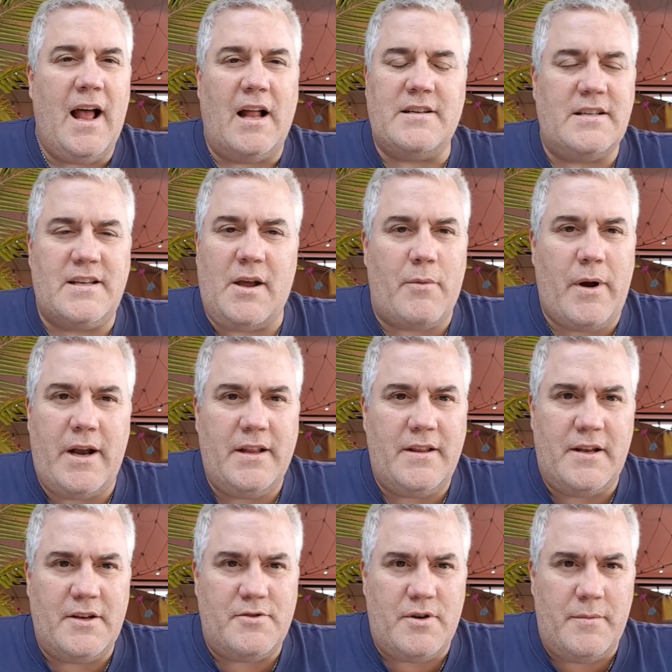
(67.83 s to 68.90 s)
I'll just get right
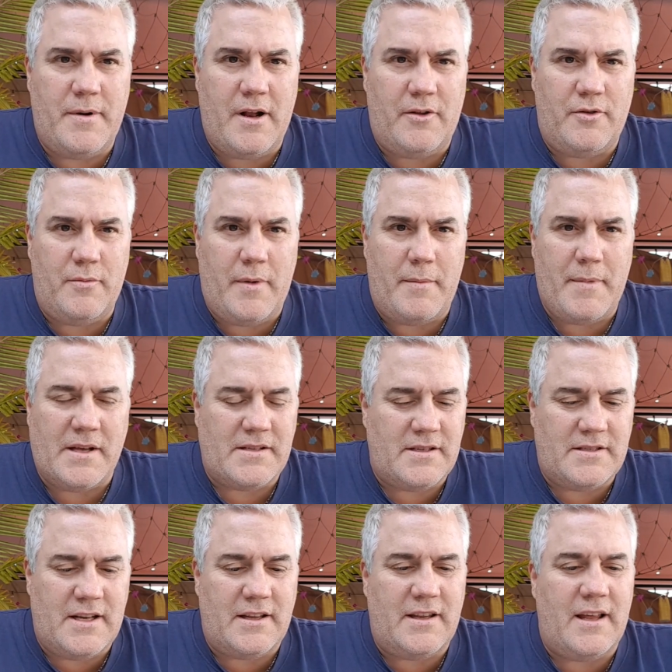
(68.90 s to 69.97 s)
into the dream and I'll do my
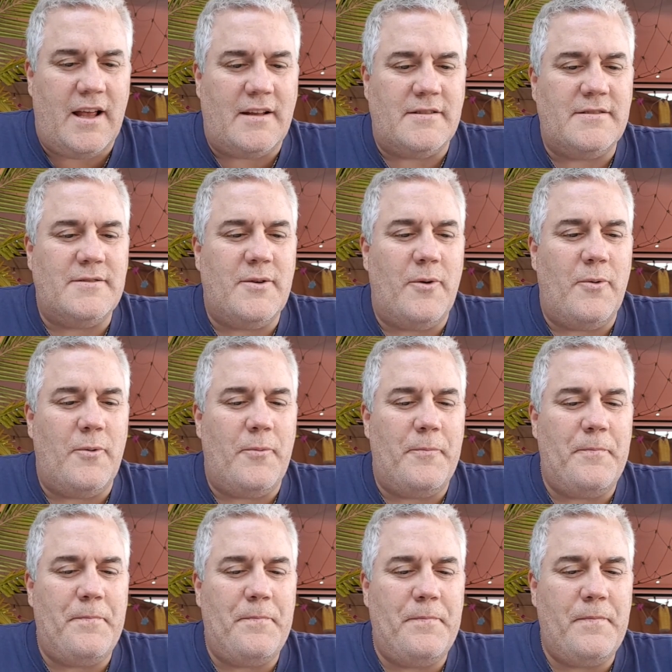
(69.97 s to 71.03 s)
message at the end. So
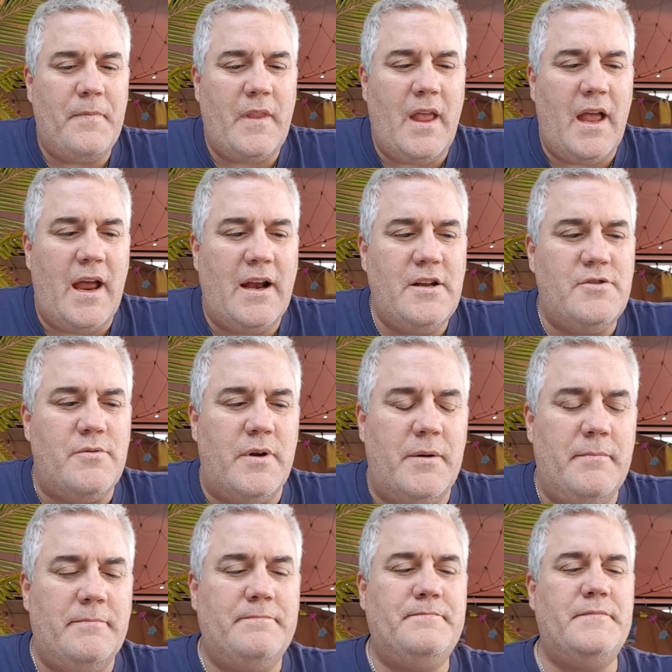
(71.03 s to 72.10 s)
I had a
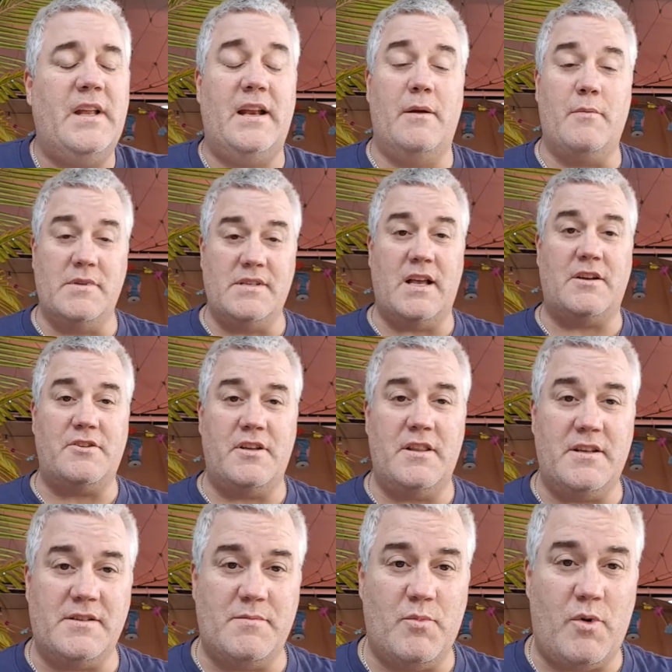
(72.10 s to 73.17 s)
dream, and it was actually
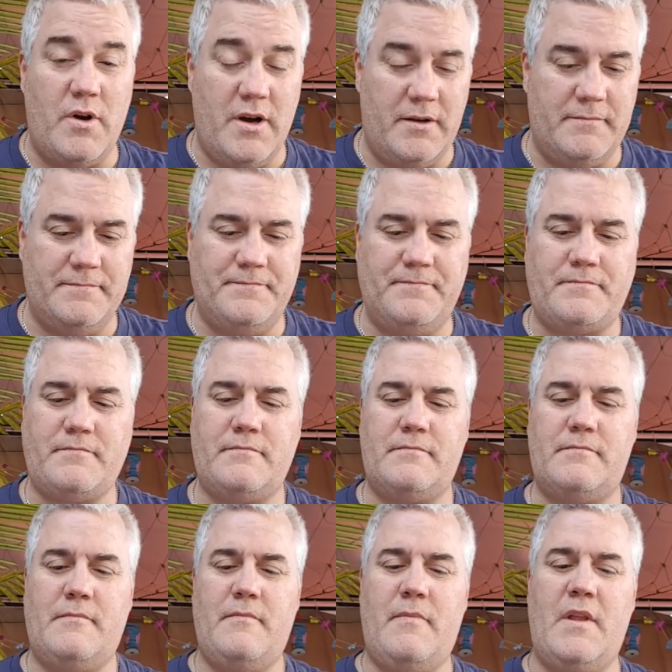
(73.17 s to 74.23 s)
this morning.
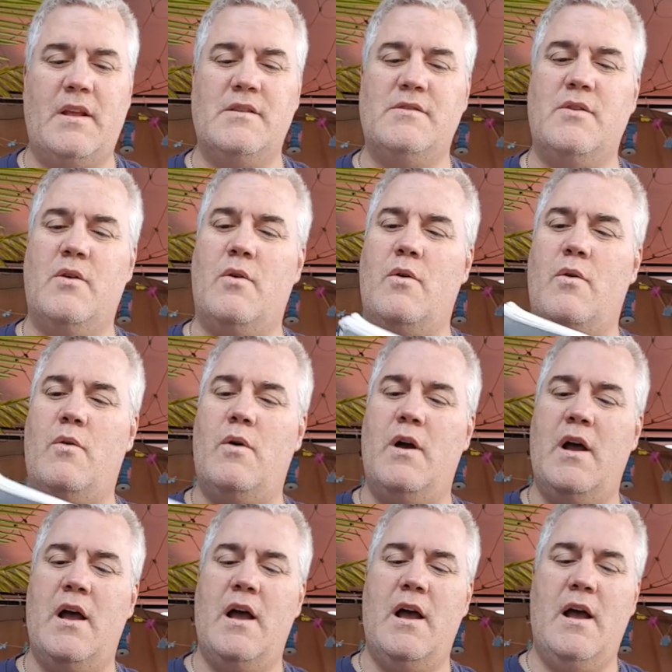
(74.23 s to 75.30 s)
So
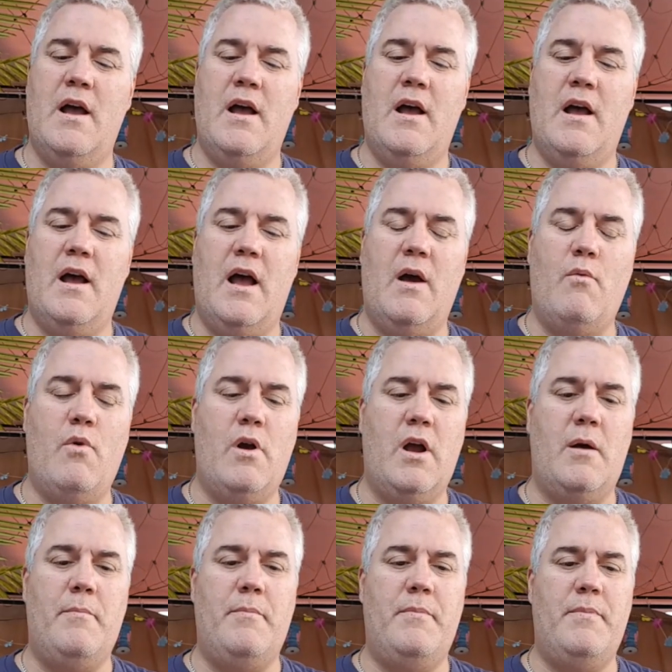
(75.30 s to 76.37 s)
I woke
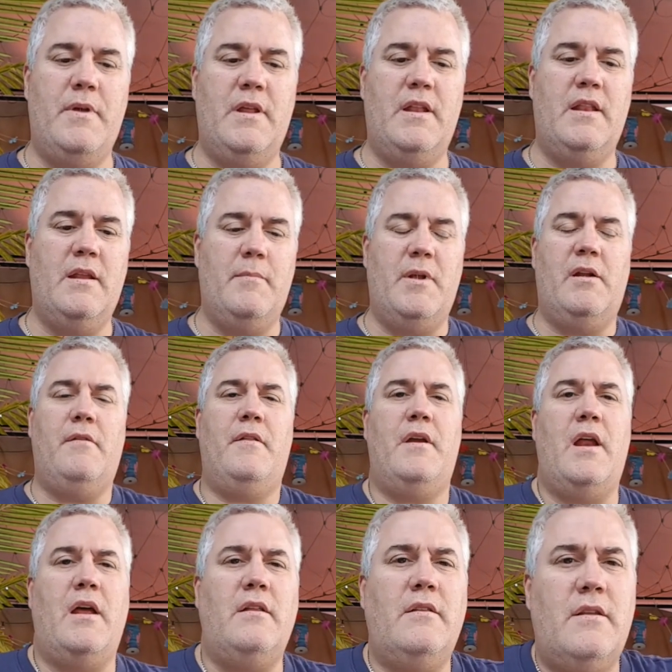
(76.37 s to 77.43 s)
up in the middle of the
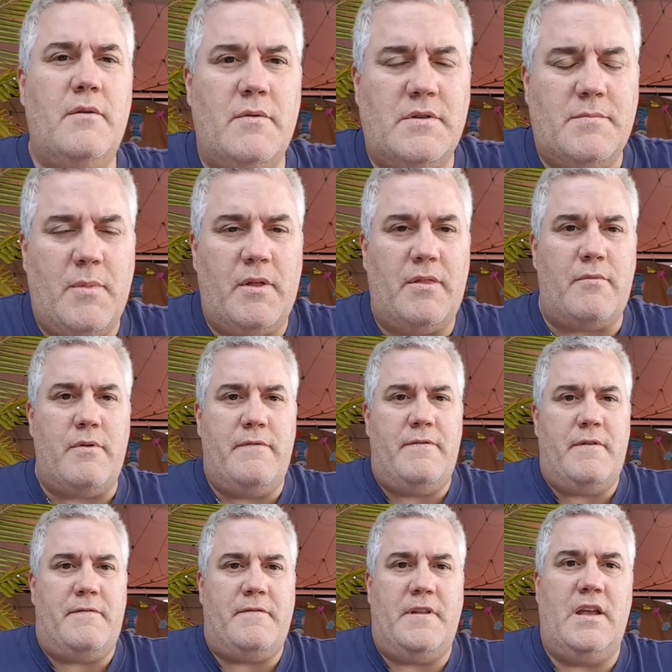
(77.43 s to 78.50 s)
night. It was about
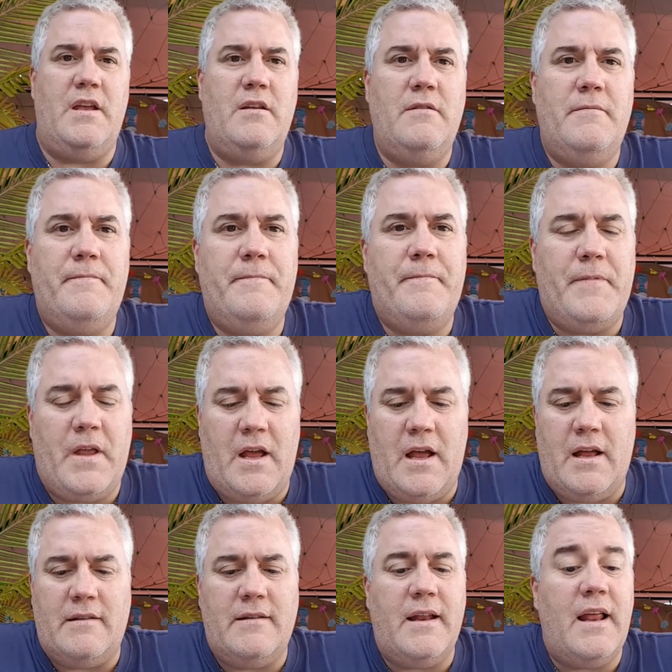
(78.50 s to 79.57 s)
3.15.
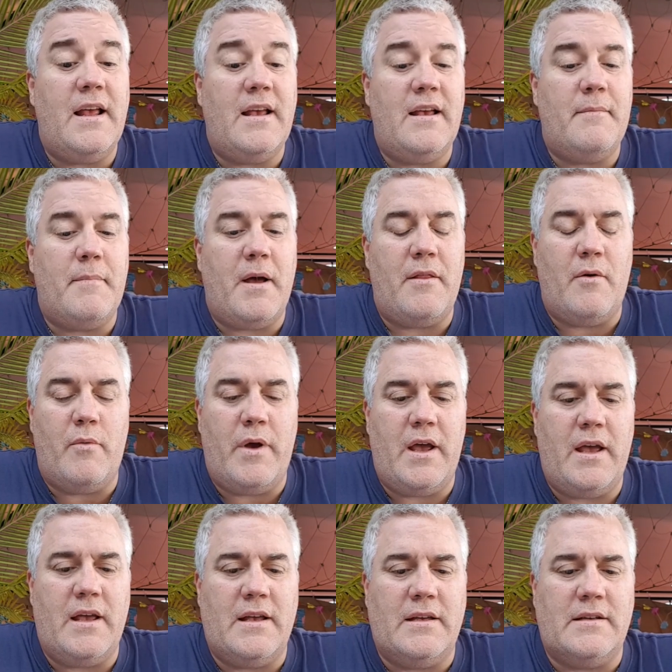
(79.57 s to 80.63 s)
Uh, today, by the
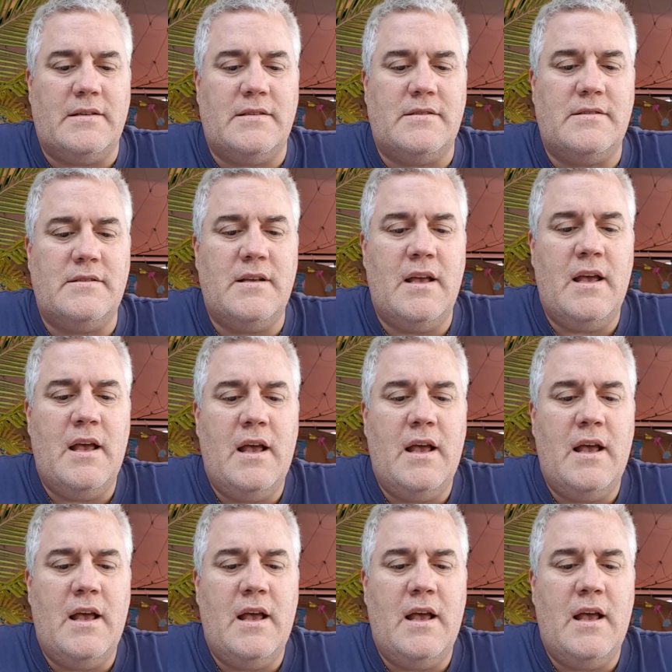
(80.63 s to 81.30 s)
way, is